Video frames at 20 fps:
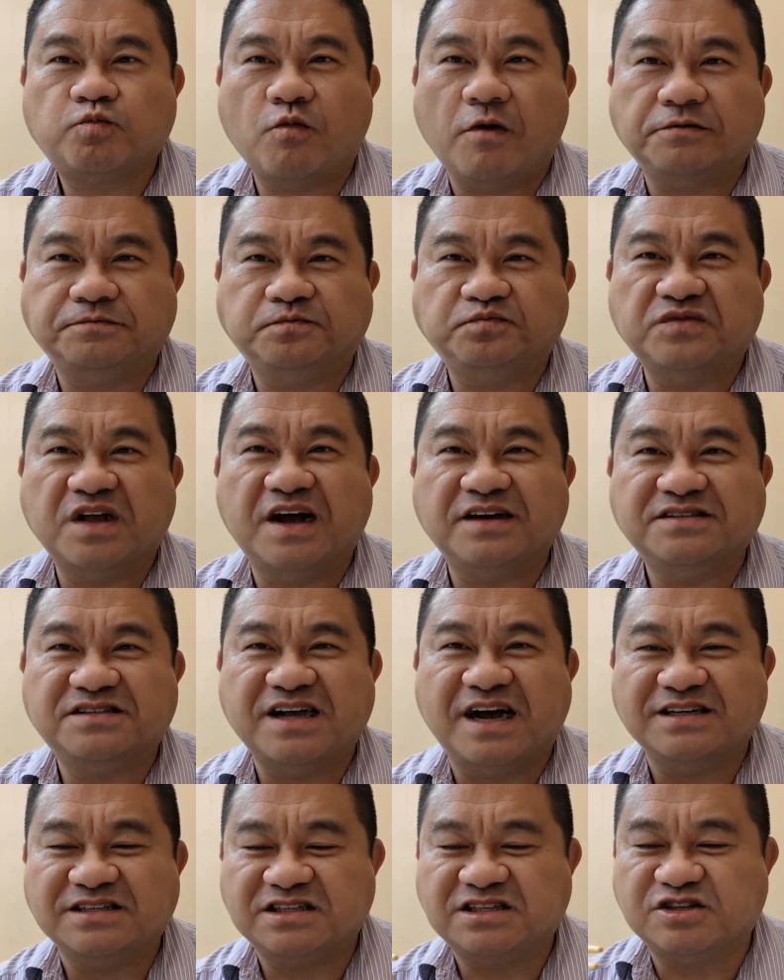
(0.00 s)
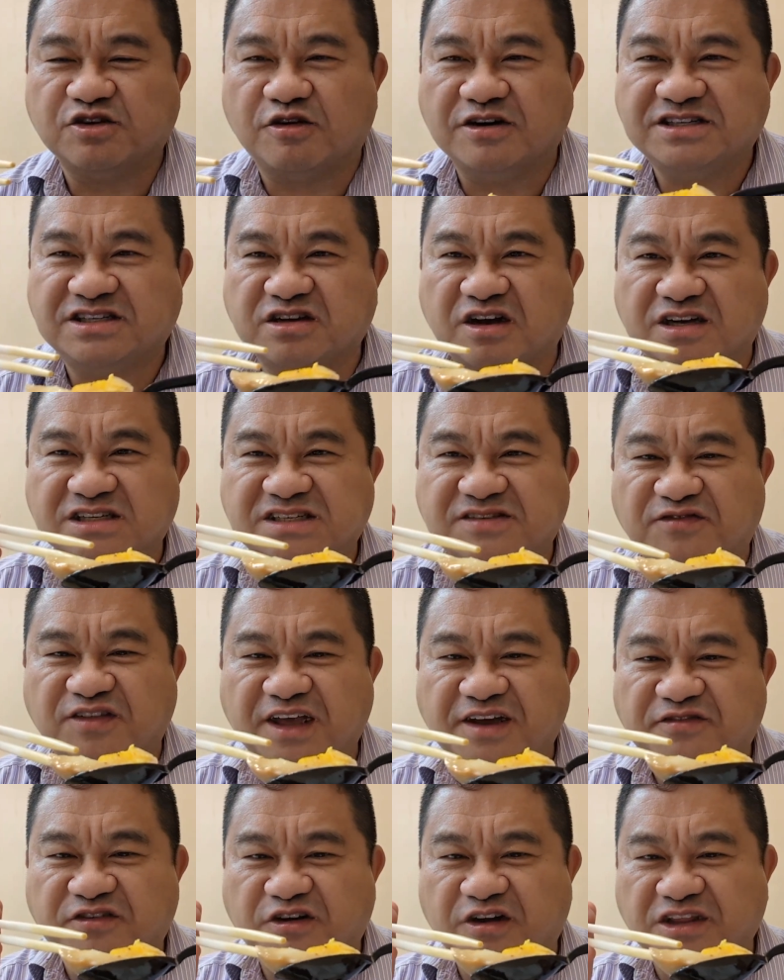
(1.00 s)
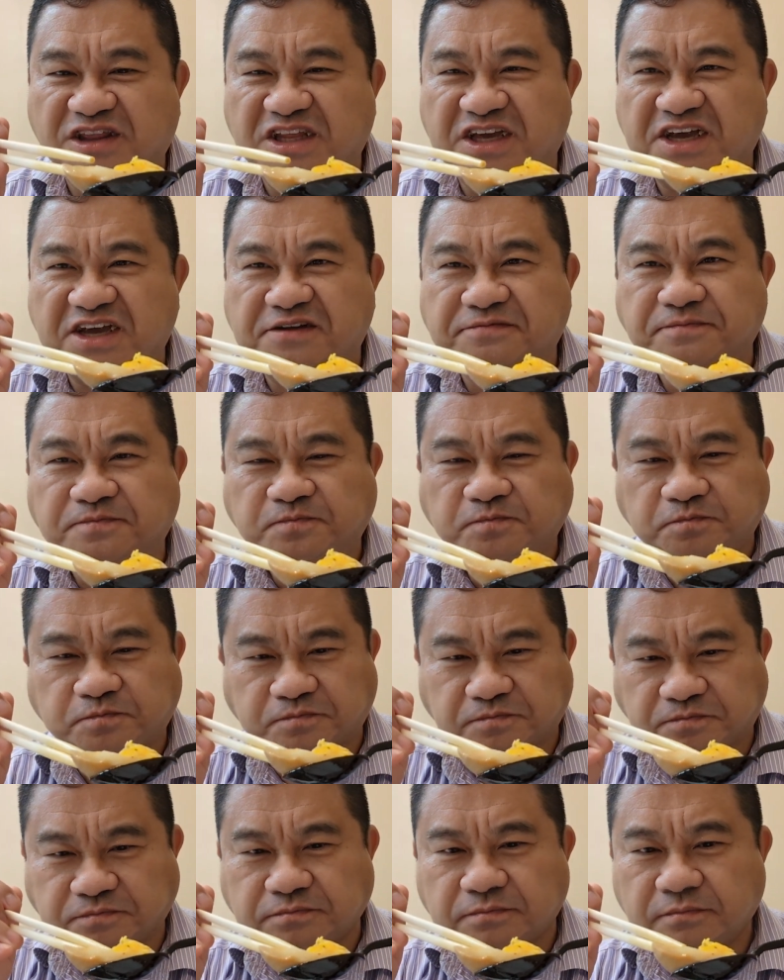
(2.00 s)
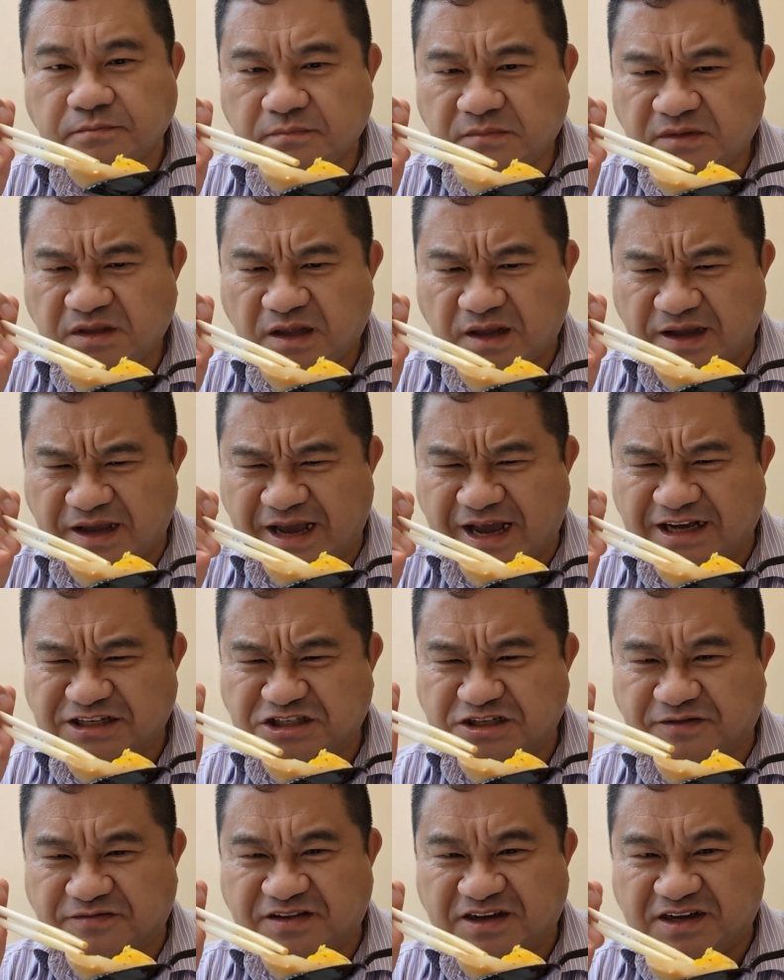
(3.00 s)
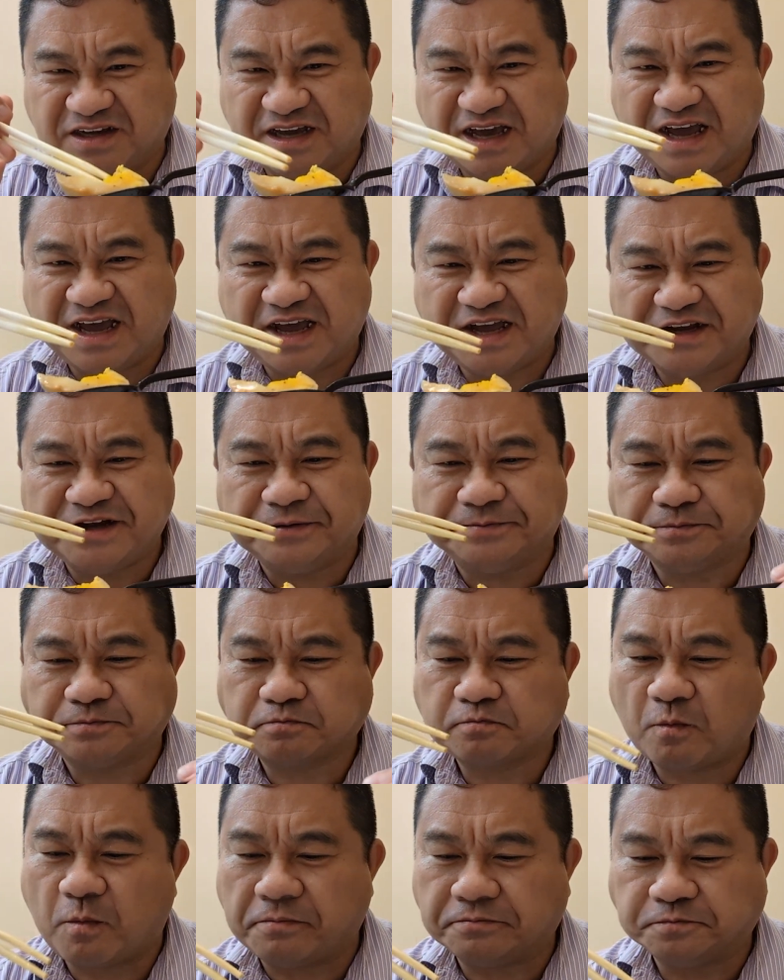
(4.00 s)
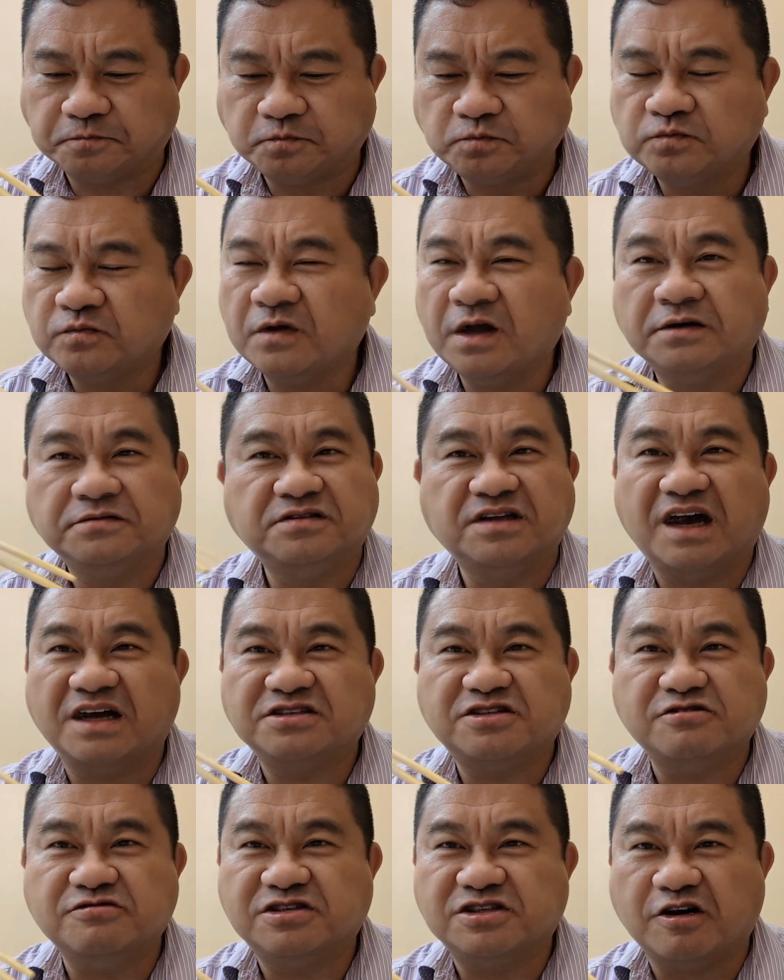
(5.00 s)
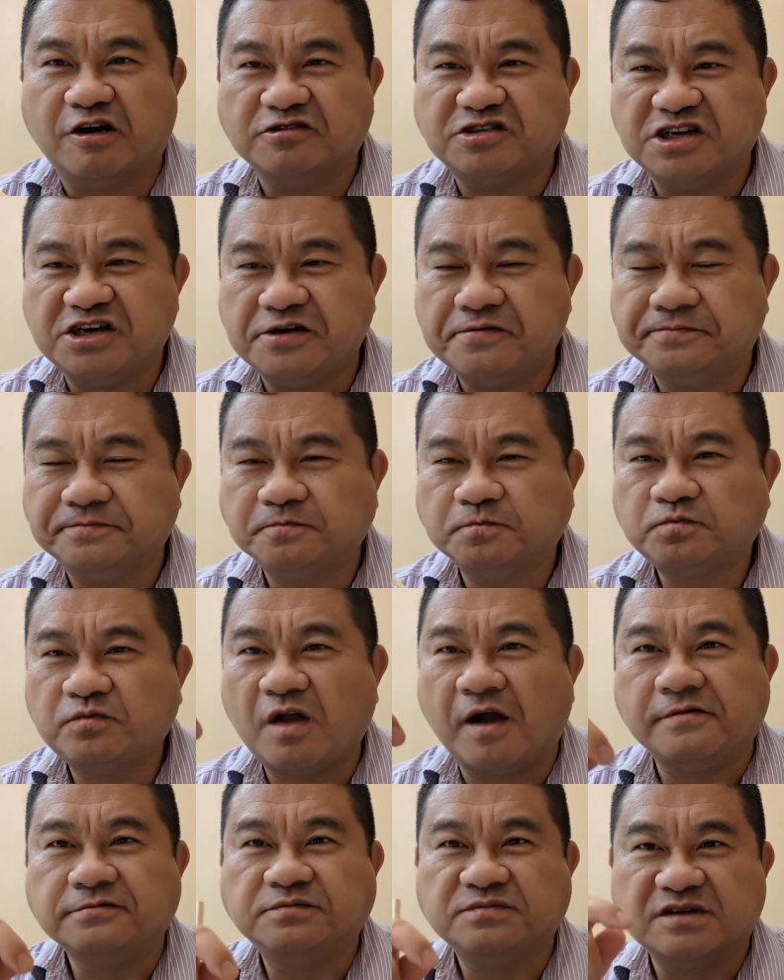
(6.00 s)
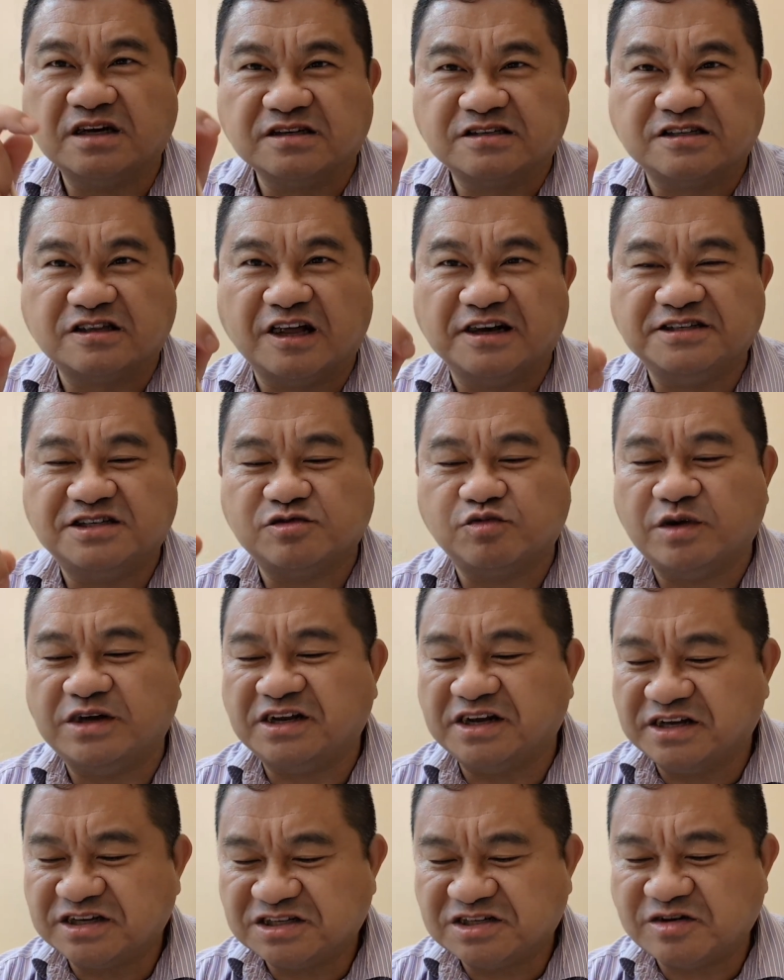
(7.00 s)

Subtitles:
It has that soy sauce flavor on the edge of the egg. Not too salty. A slight sweetness.